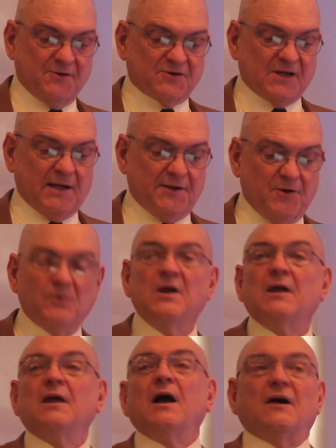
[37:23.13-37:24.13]
to sell
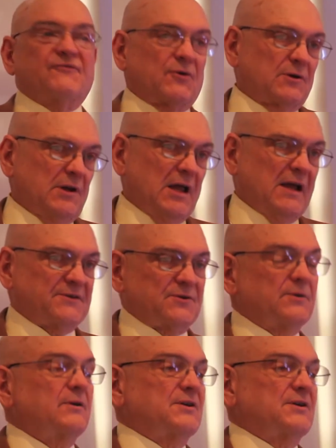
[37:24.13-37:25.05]
you a fertilizer,